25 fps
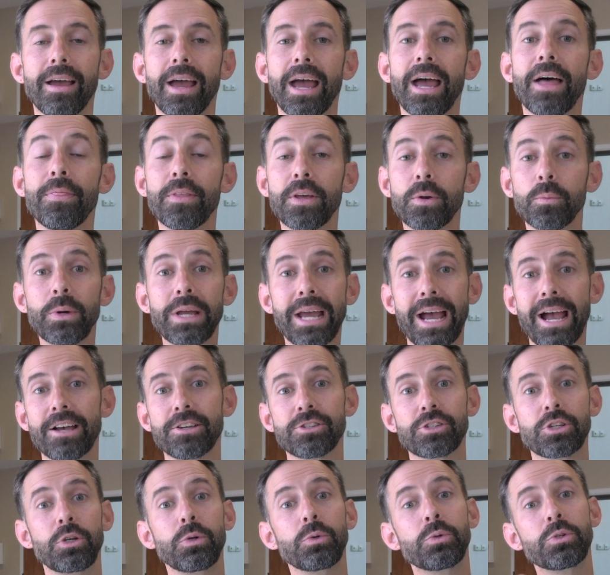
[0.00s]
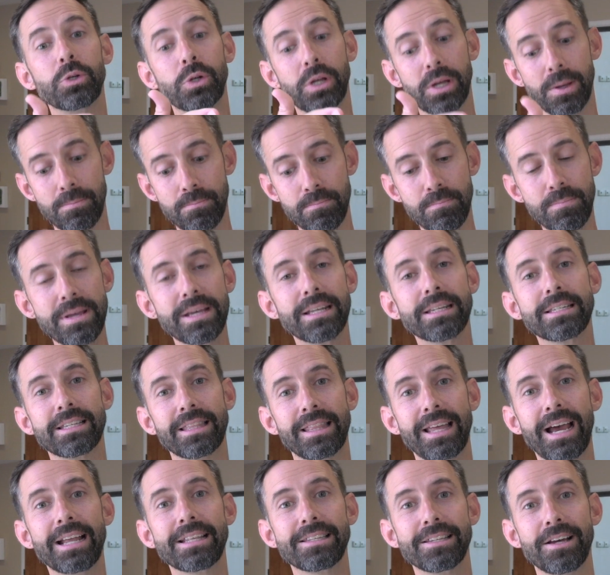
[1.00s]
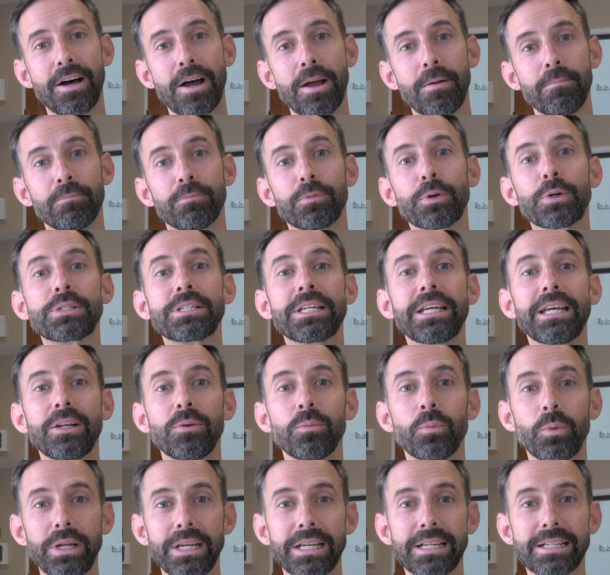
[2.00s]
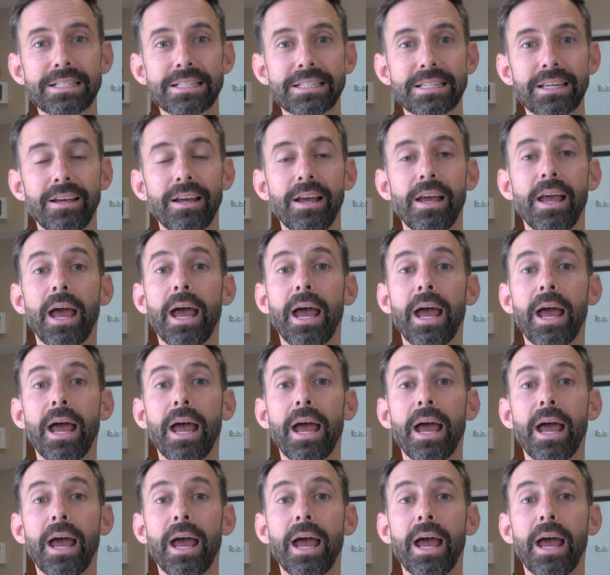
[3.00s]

And then we ask you to commit to that time for 10 weeks.